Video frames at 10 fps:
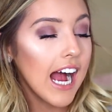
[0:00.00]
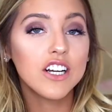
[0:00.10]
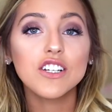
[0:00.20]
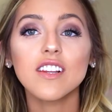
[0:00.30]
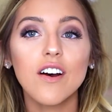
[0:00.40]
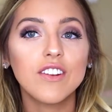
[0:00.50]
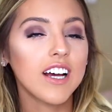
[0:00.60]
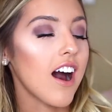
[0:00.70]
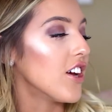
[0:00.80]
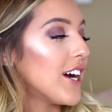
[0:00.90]
I just love the
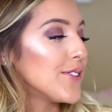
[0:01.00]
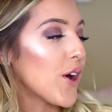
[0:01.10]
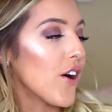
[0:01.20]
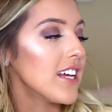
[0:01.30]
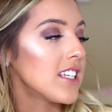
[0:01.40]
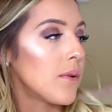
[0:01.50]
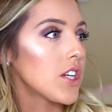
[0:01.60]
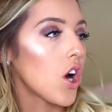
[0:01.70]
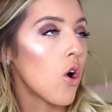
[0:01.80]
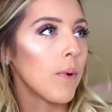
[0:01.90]
color. I saw this and I
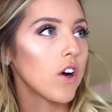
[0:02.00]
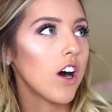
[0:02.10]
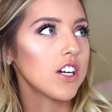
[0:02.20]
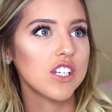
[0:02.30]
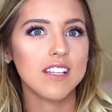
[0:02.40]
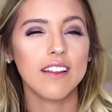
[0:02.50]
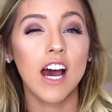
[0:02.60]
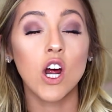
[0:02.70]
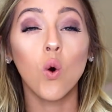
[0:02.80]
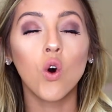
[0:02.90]
was like, oh my gosh, it's like
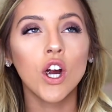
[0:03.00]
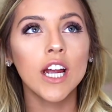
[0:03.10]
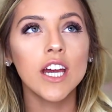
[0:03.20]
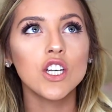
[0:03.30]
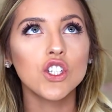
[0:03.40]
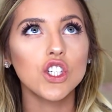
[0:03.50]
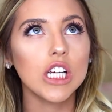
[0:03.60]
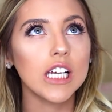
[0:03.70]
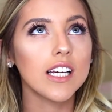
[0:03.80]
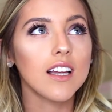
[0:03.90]
that
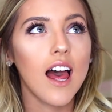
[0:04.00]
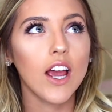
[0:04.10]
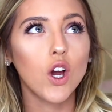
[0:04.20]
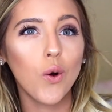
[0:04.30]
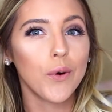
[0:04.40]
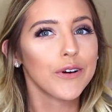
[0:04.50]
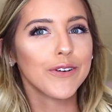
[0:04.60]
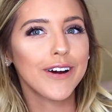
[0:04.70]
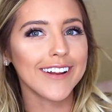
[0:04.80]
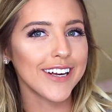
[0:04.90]
orangey, like
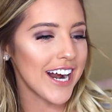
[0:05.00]
coral color.